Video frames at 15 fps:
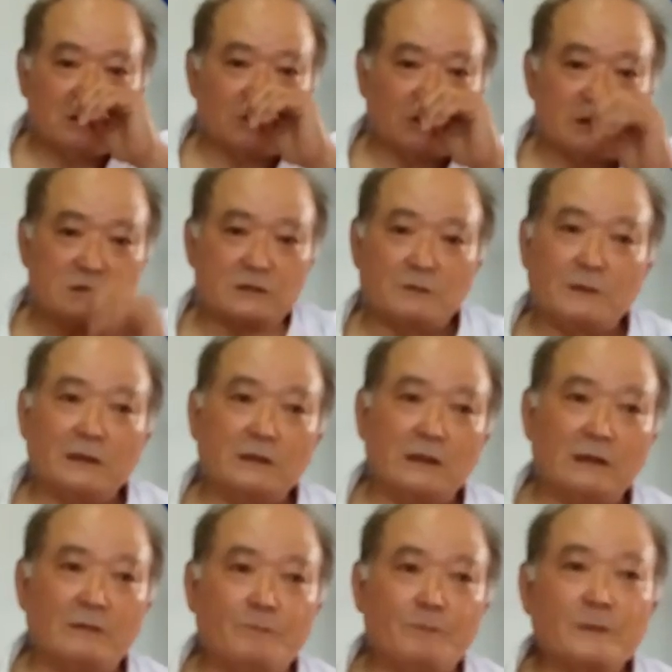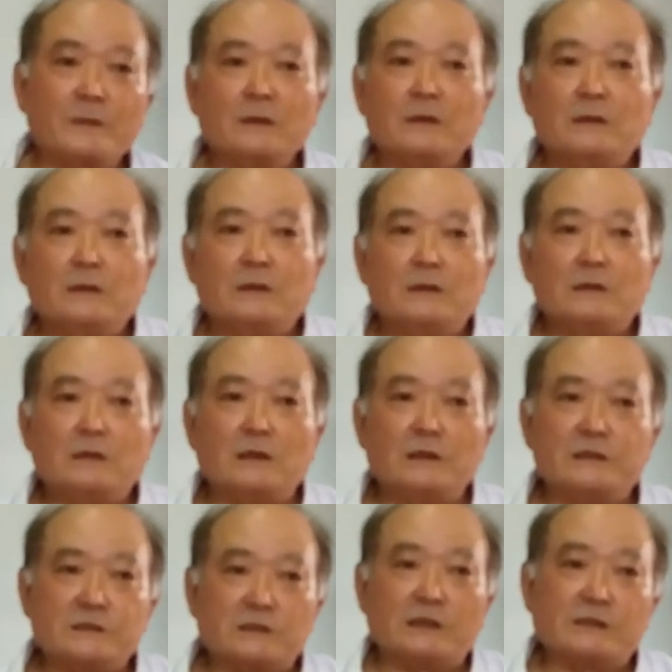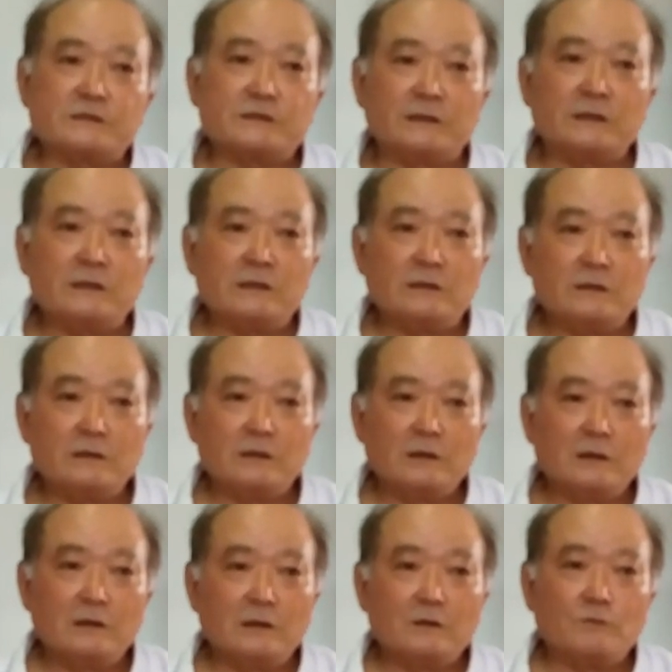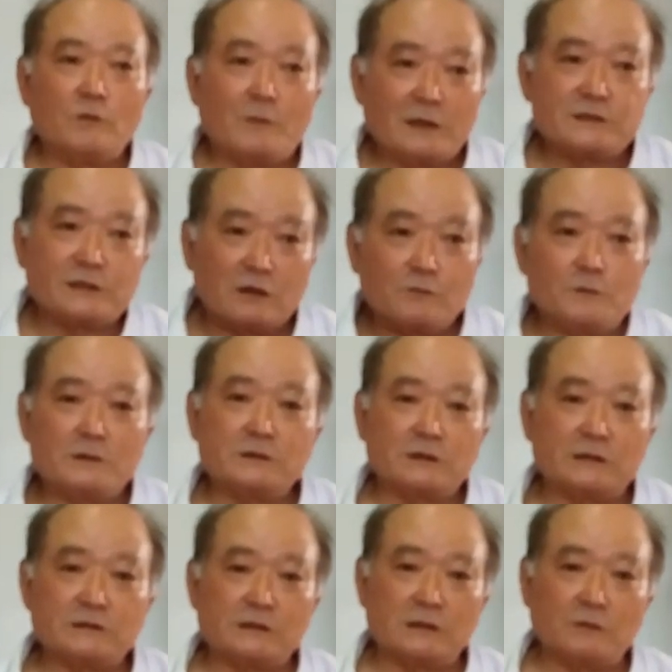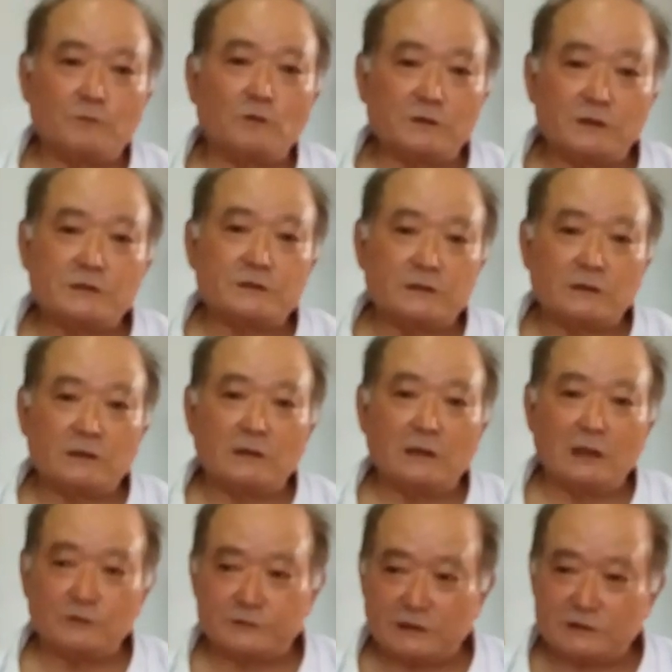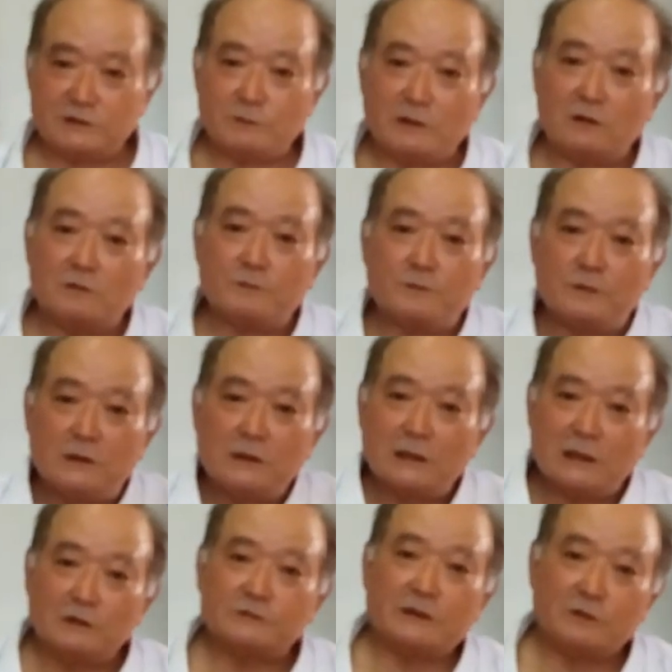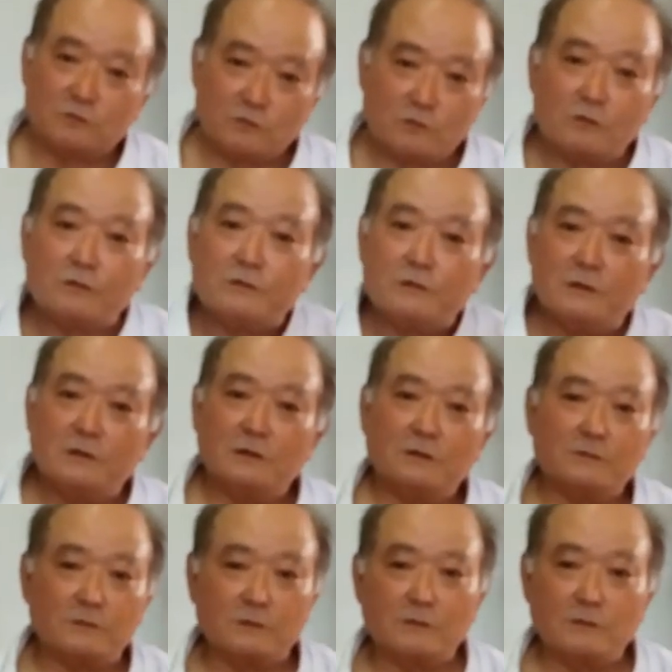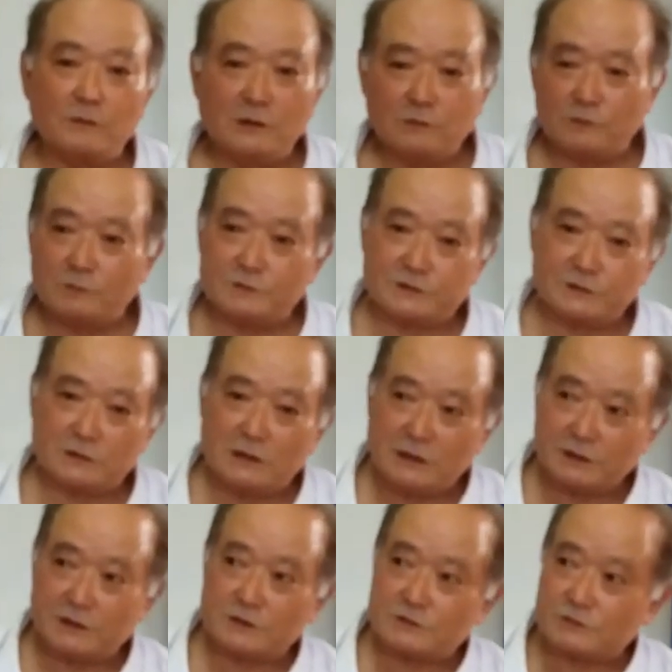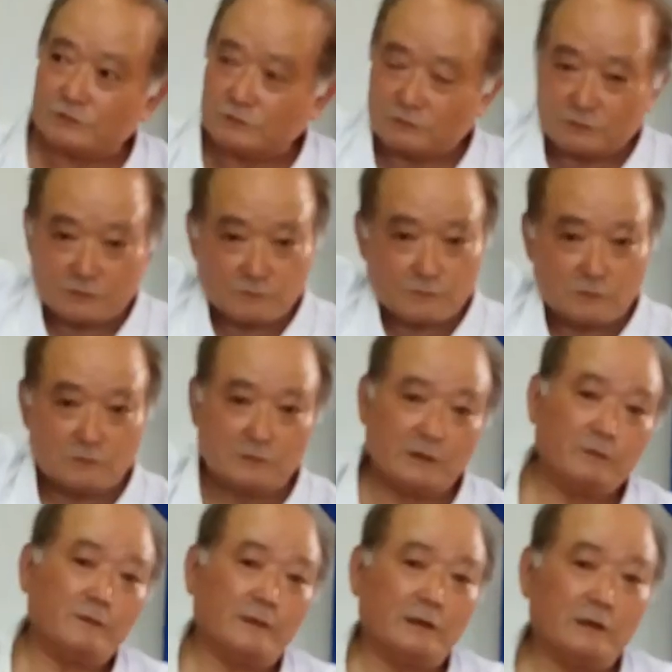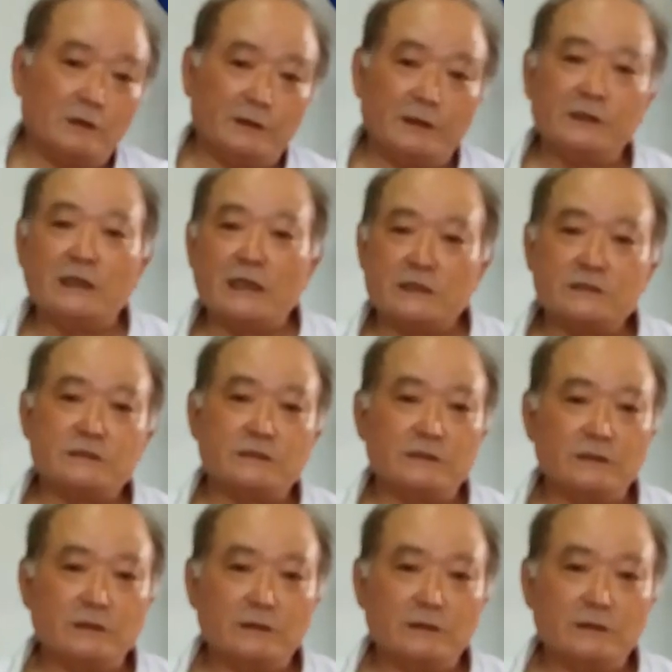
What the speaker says: So this is my interesting for myself. Interesting for teaching how they develop, how they grow from kids to any age.